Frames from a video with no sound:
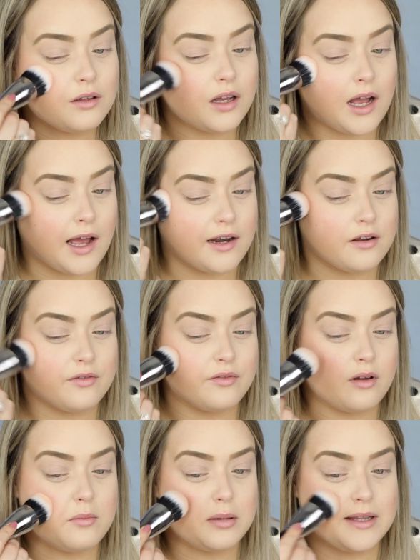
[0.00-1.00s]
kind of
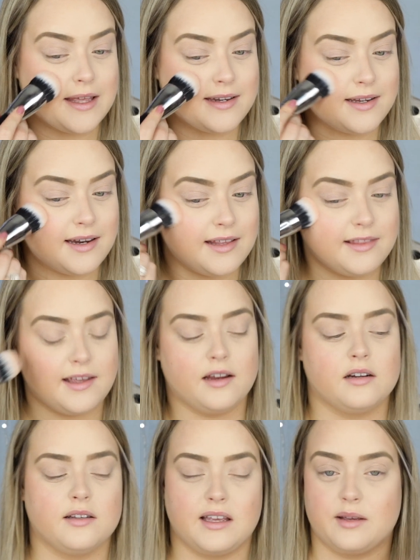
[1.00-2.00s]
blended in
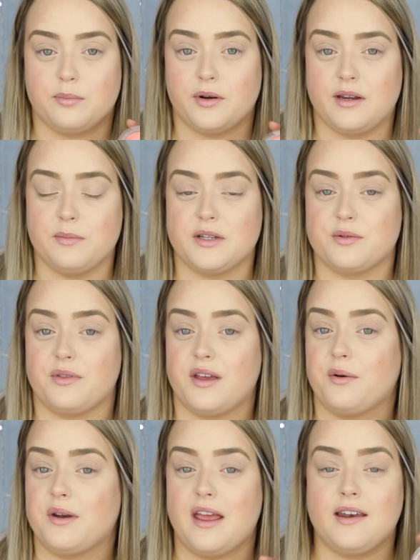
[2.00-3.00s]
there, like pretty much
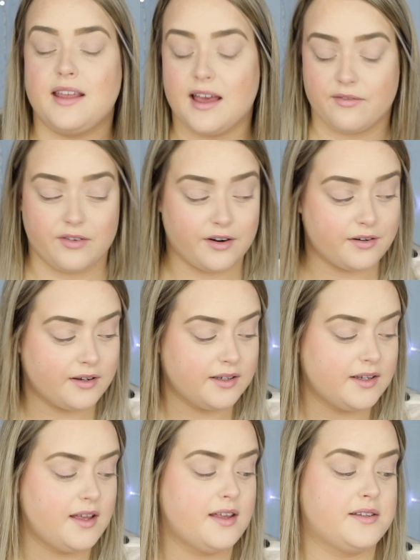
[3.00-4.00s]
without any effort.
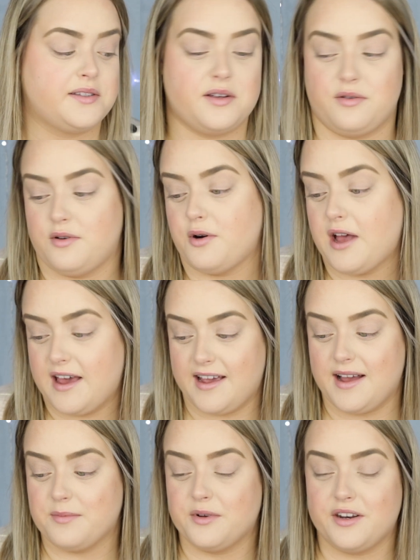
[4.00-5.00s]
So
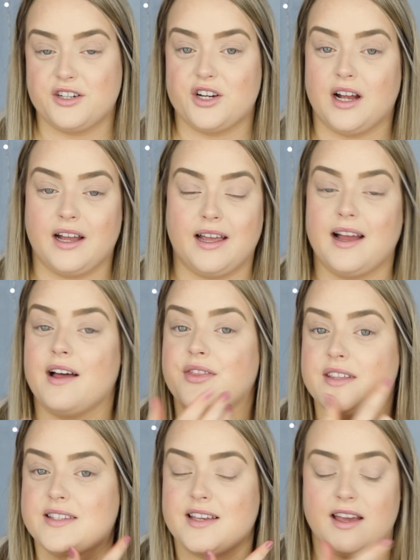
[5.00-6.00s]
okay, I'm gonna try on
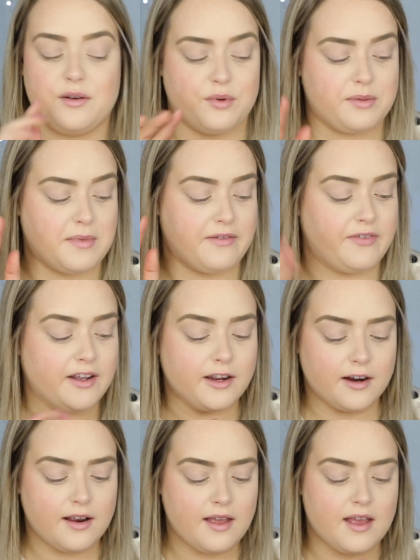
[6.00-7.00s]
this side with my
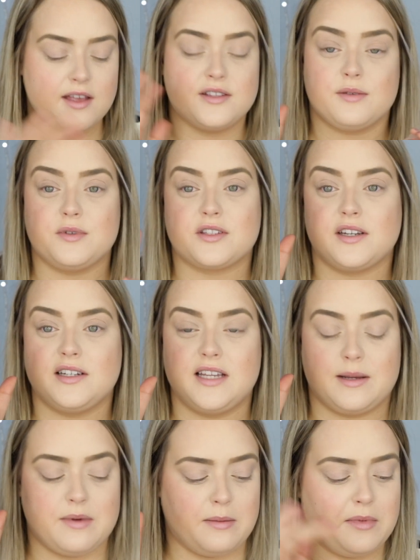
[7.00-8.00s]
finger. So I'm just gonna
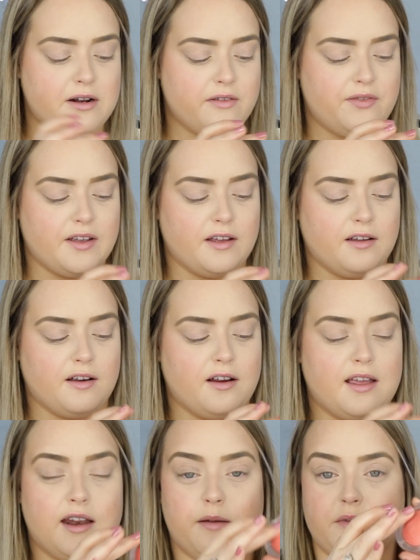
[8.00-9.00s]
take my middle finger
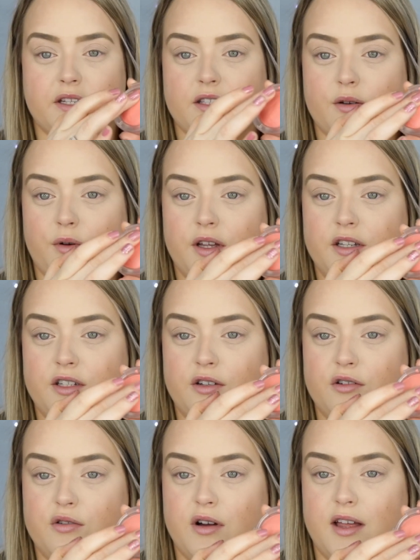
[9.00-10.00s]
and I'm just going
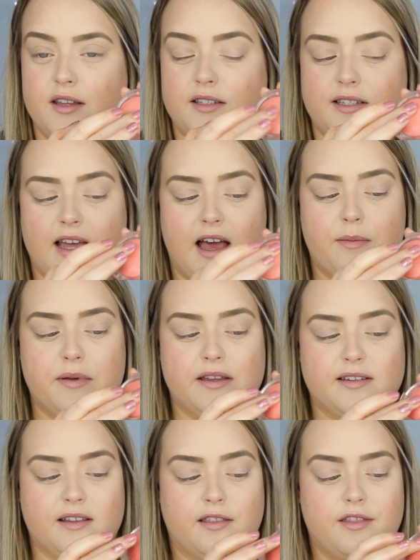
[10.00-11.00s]
to tap
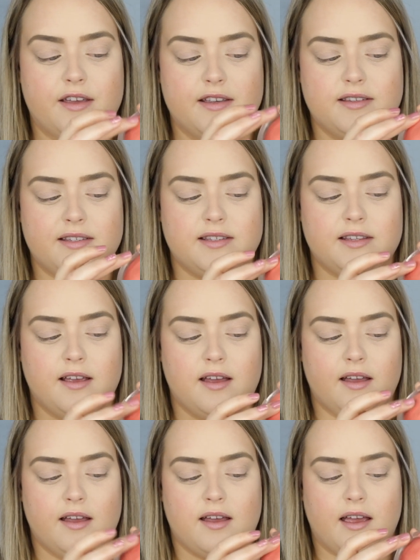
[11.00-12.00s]
into this
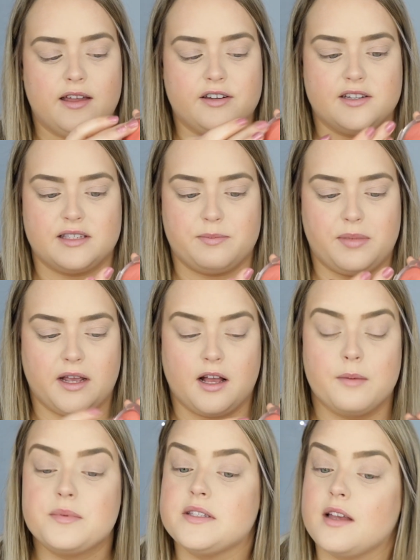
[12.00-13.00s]
and just pick
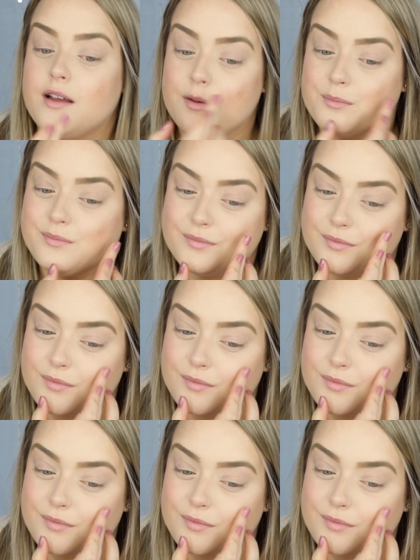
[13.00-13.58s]
up some,